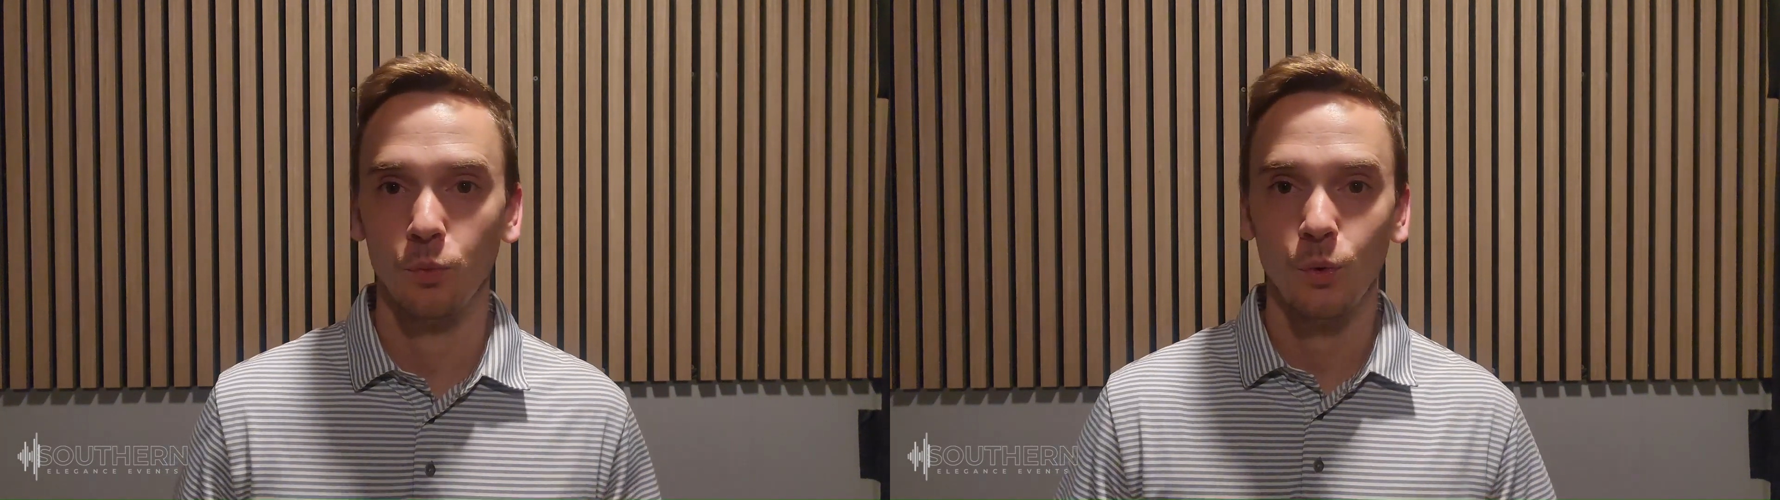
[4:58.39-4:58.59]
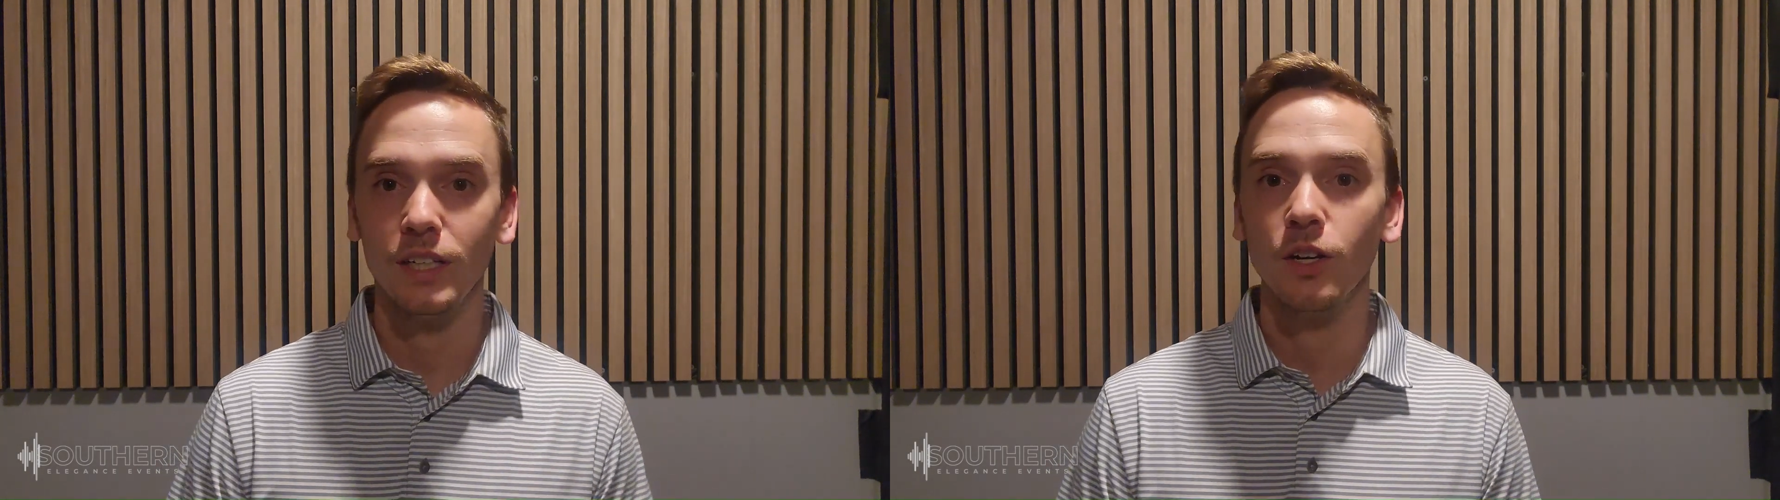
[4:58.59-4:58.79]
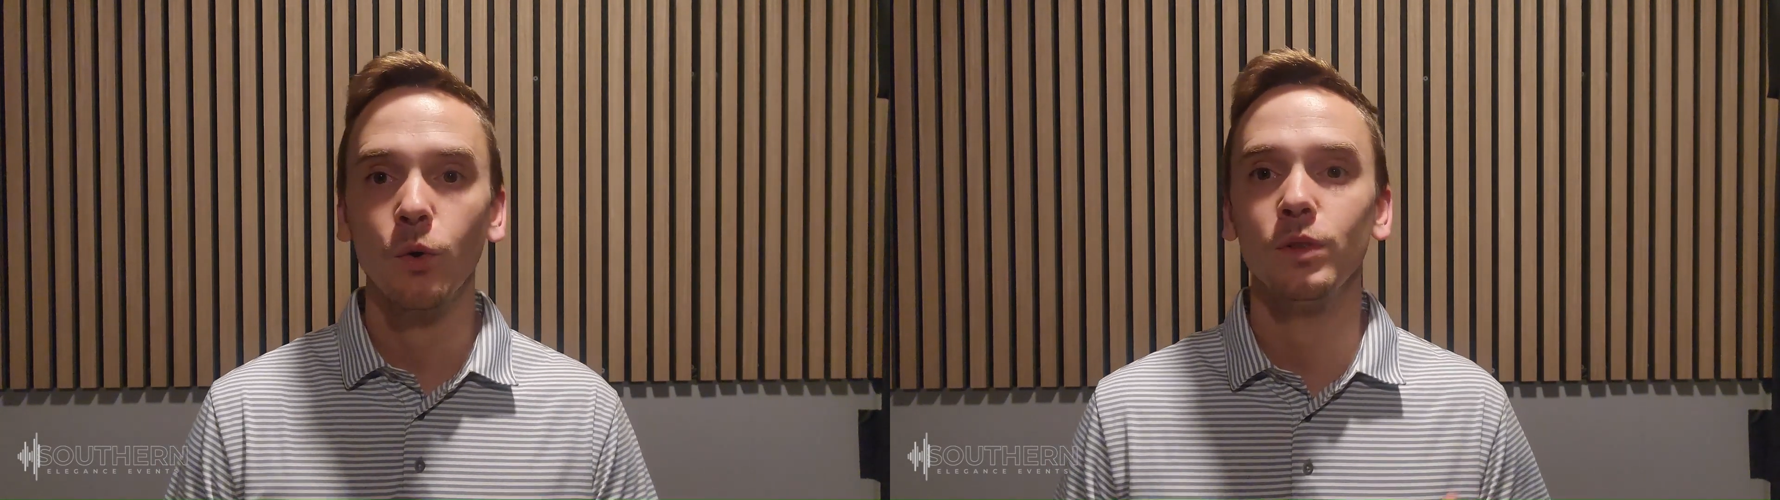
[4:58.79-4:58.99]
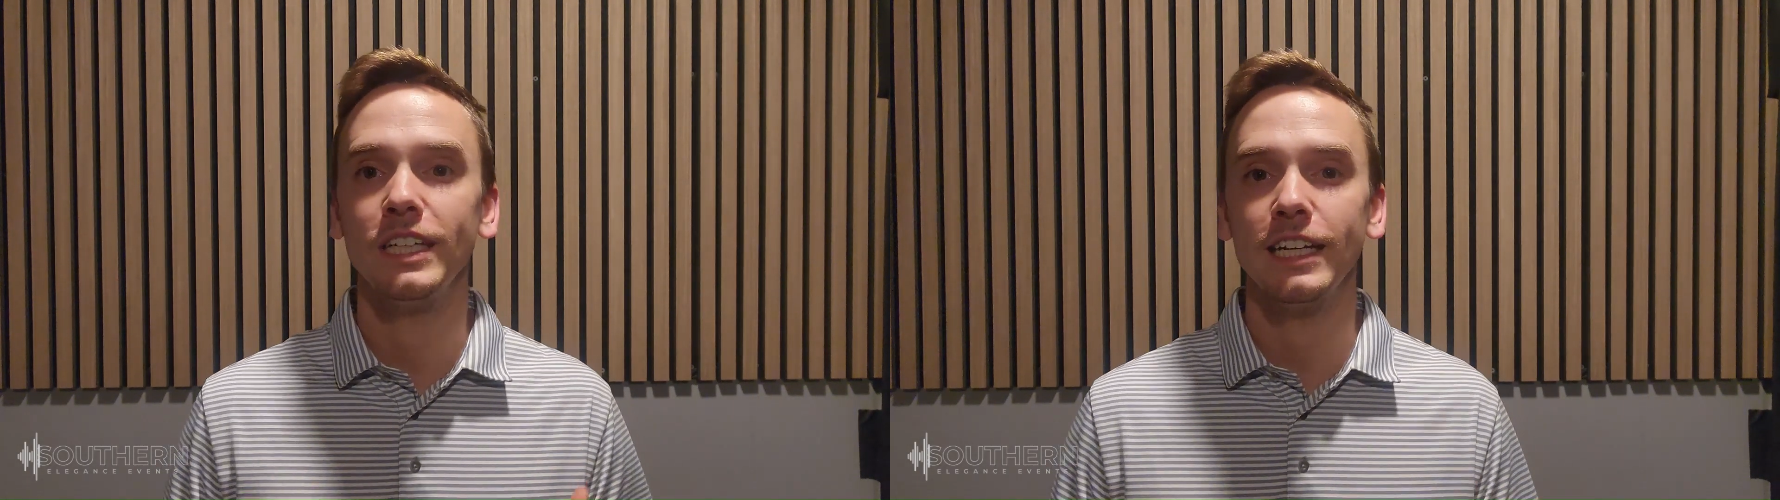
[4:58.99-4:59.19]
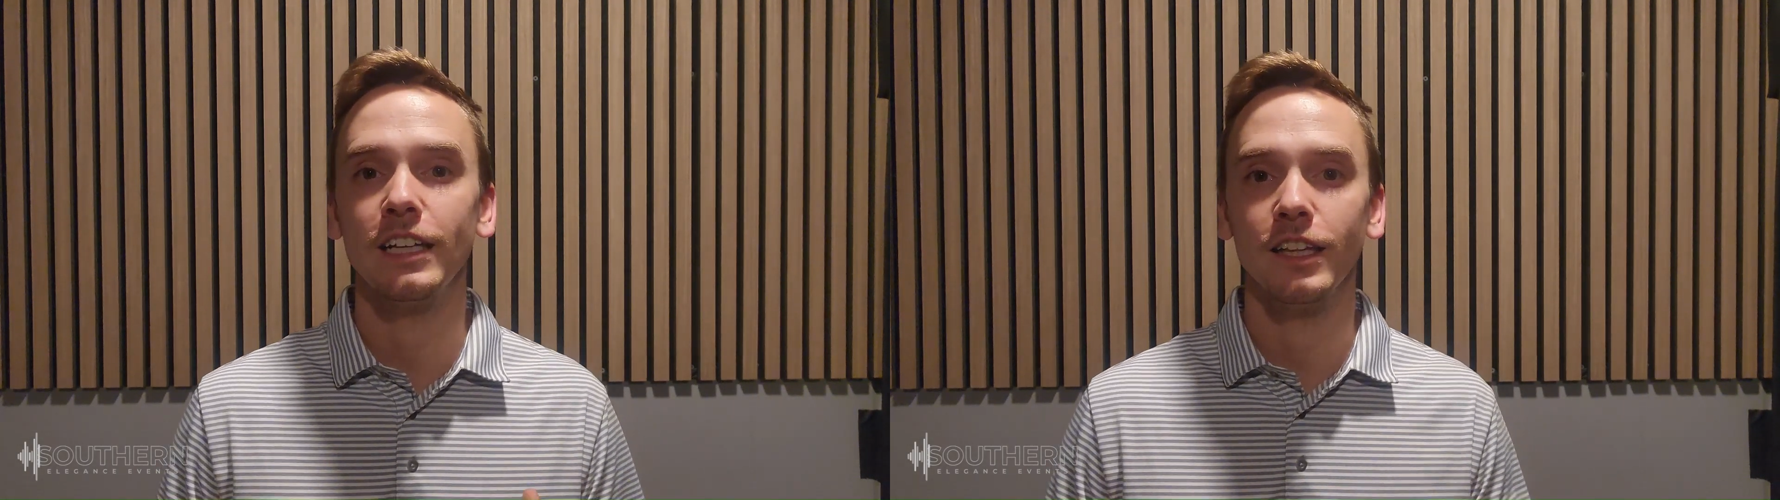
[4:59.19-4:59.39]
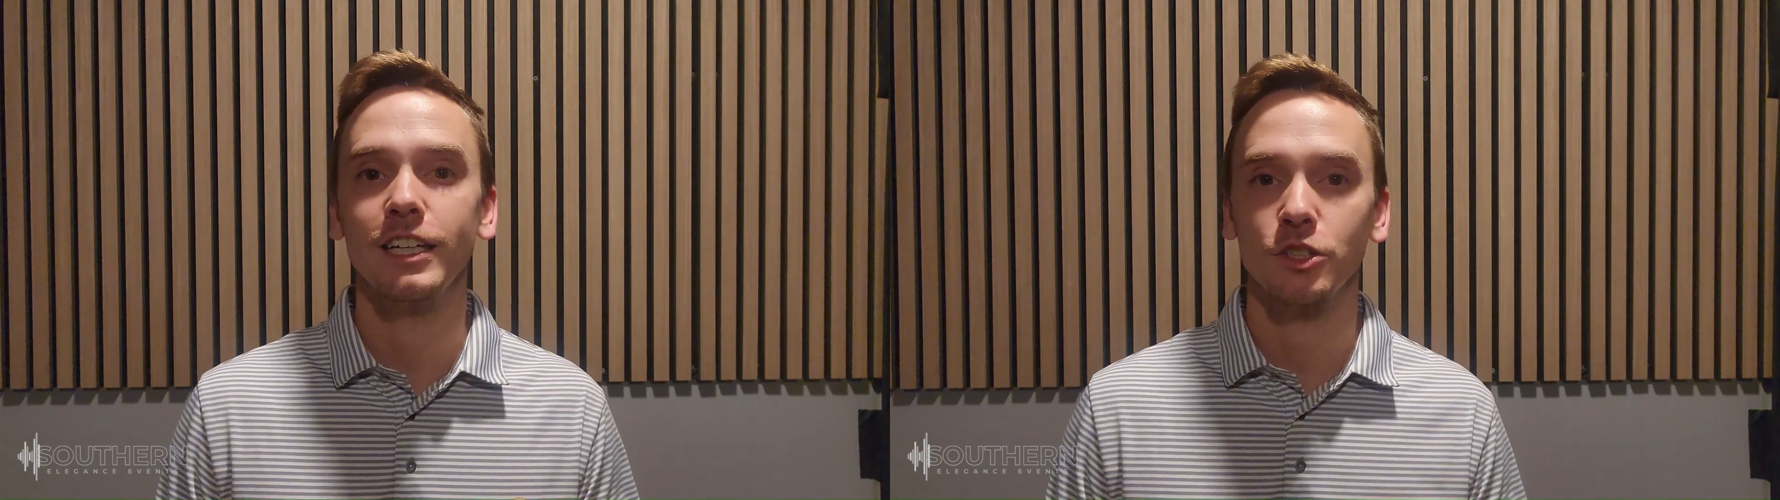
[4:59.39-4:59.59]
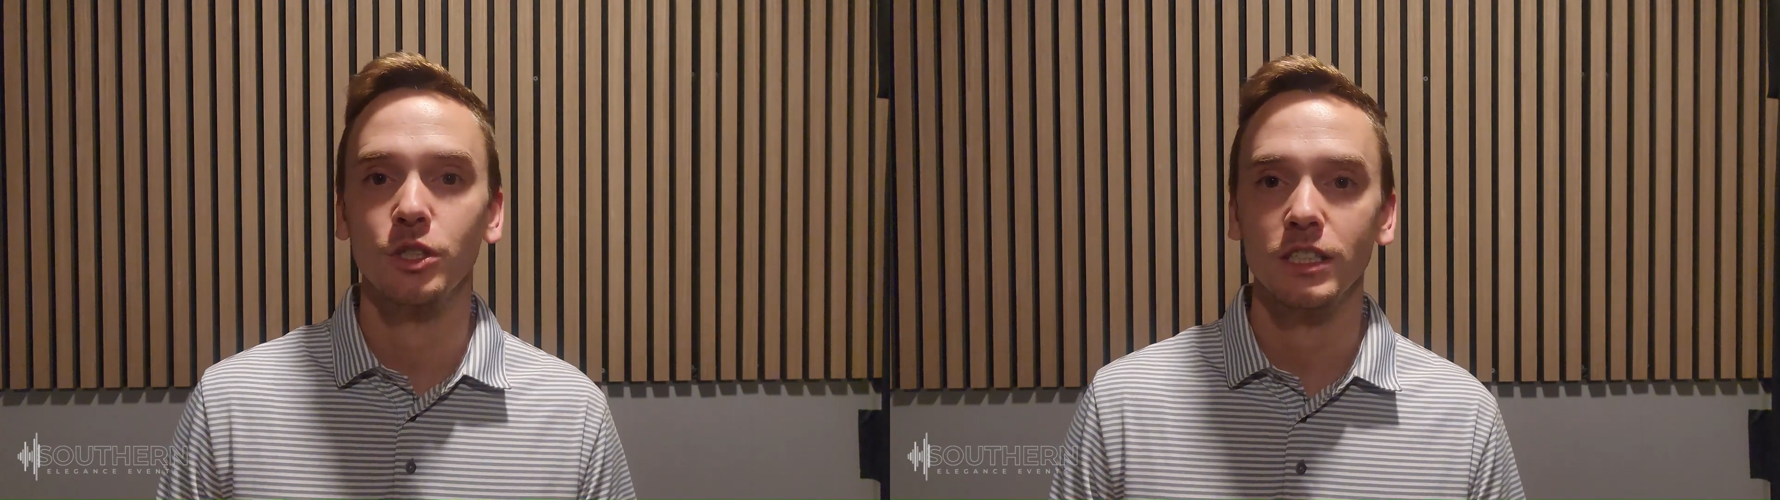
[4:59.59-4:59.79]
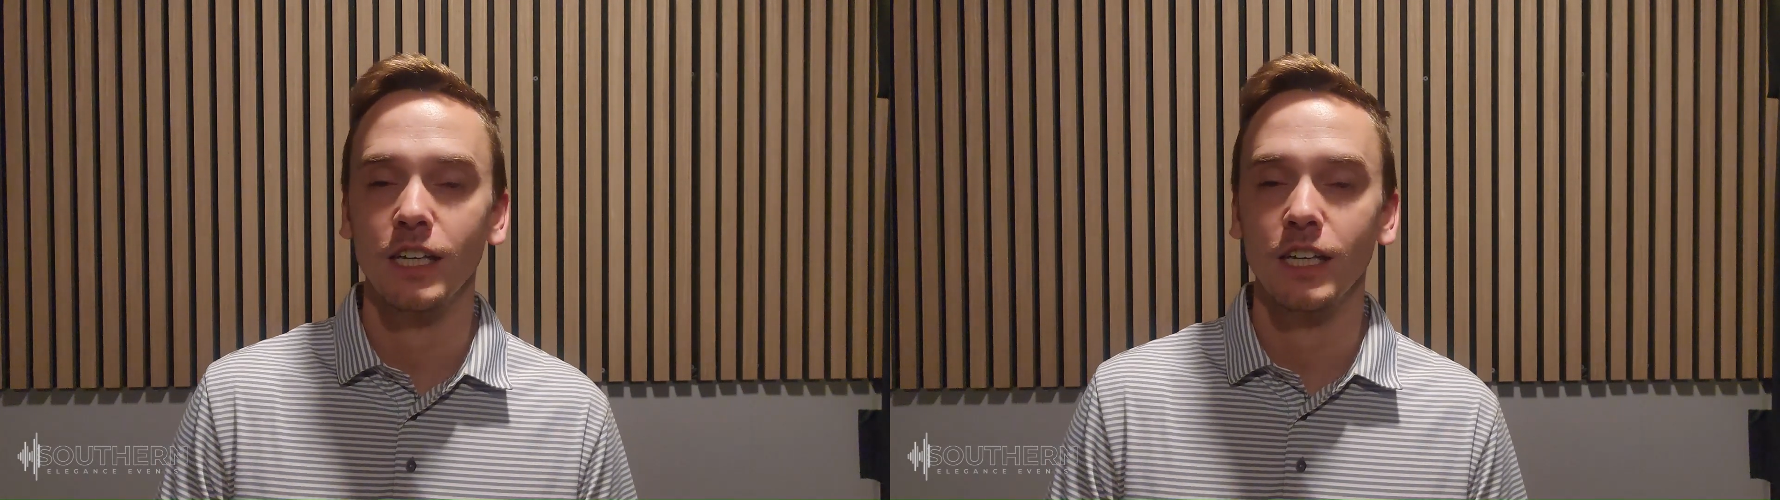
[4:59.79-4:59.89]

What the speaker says: We don't need electricity.